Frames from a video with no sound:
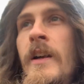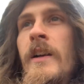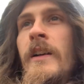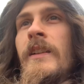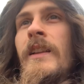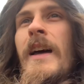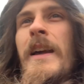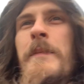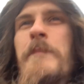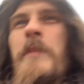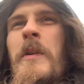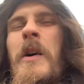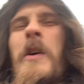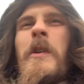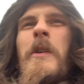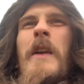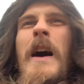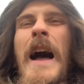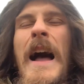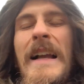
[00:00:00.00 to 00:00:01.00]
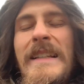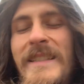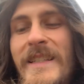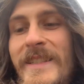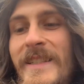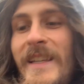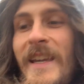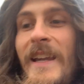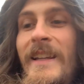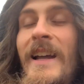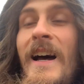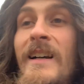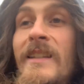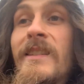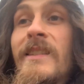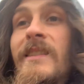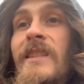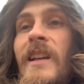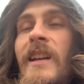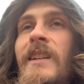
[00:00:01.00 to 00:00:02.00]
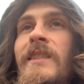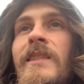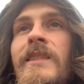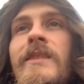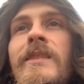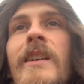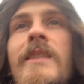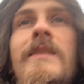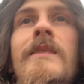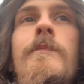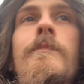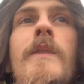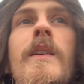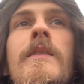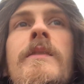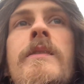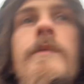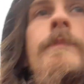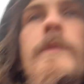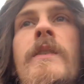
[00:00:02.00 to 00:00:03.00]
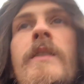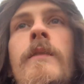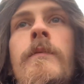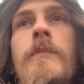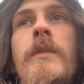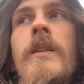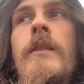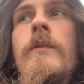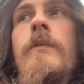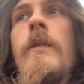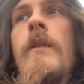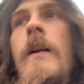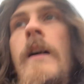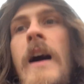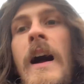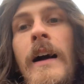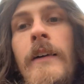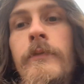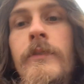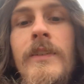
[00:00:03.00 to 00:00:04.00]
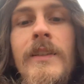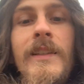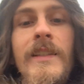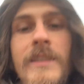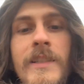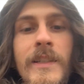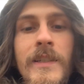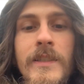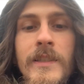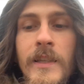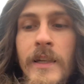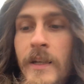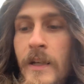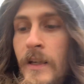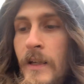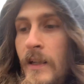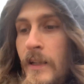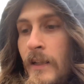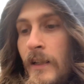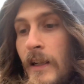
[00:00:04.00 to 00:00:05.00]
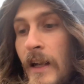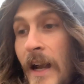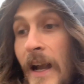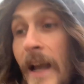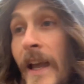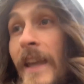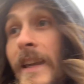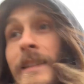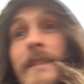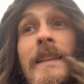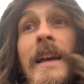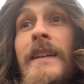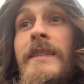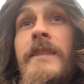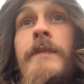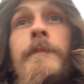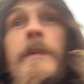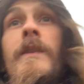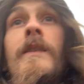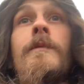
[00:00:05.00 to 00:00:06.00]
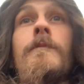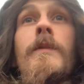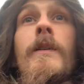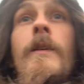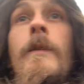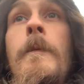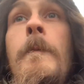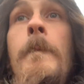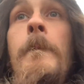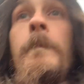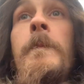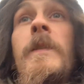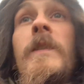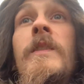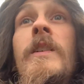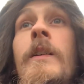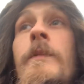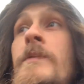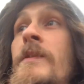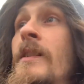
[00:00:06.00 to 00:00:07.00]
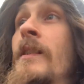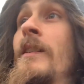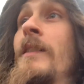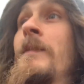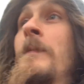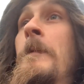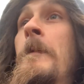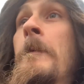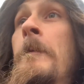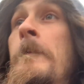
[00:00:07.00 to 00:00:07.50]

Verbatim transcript: like, bro, I just cannot stand the Jezebel spirit, bro. I really just, I hate that spirit, bro. You know what I'm saying?